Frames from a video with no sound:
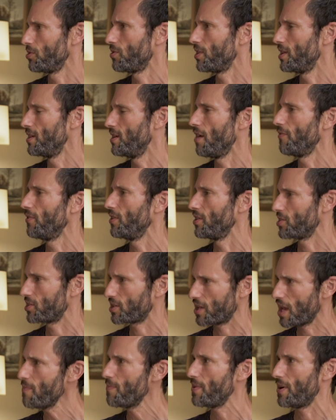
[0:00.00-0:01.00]
You can never
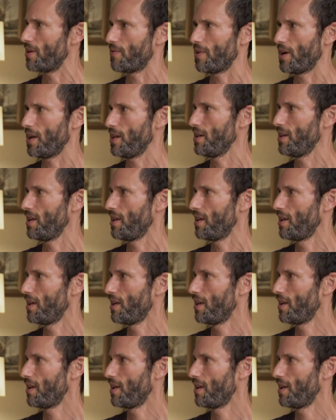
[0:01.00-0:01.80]
escape it, right?